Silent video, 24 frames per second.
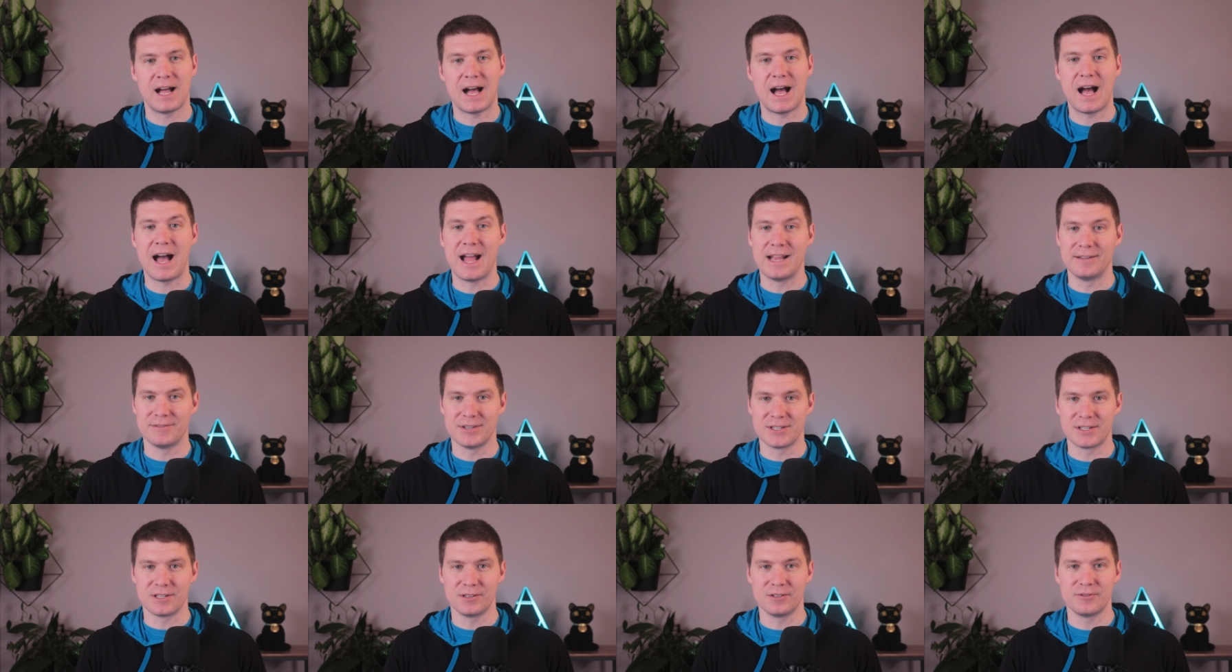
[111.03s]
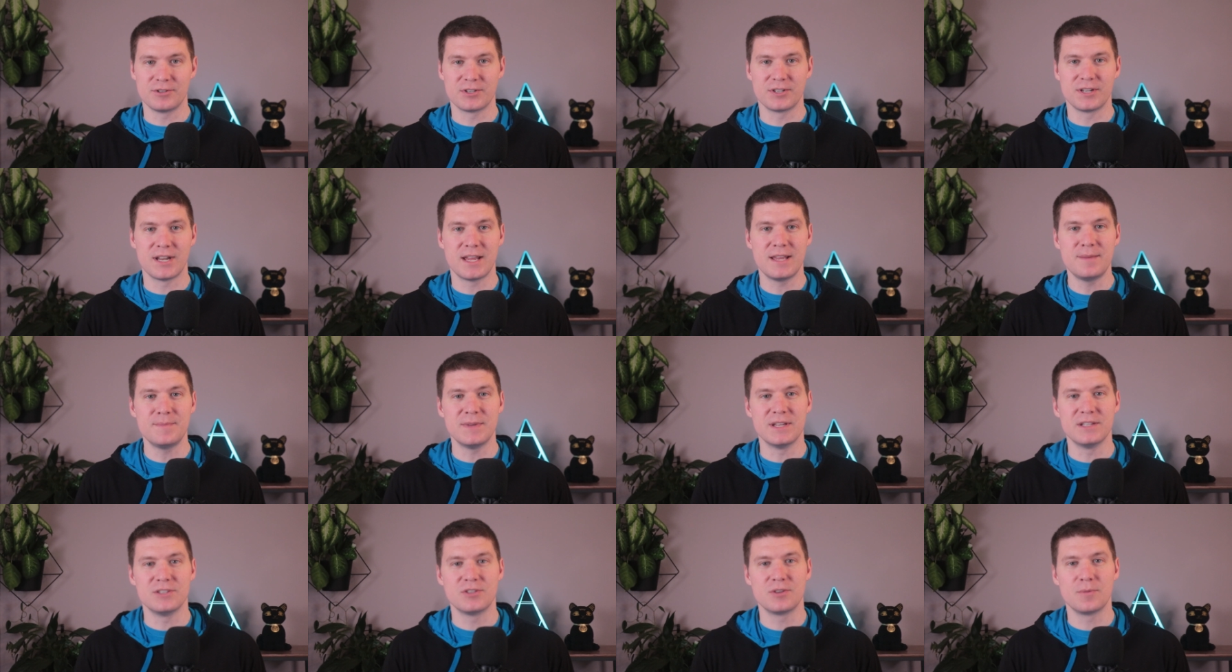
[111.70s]
A high-resolution
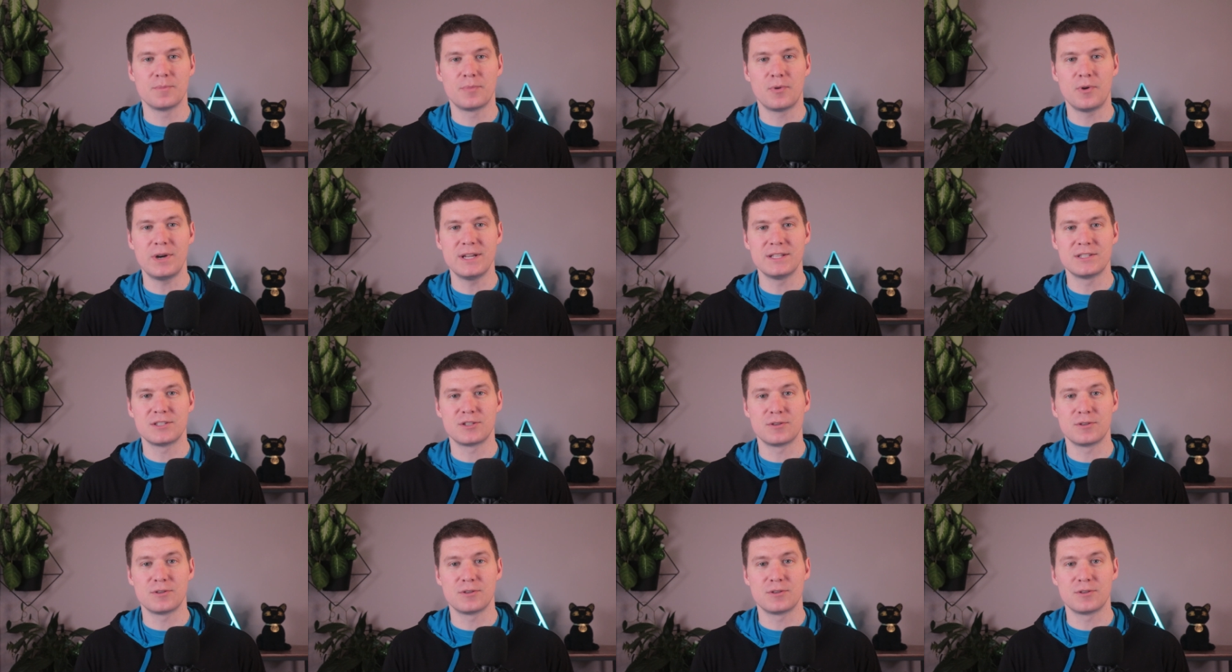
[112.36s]
image points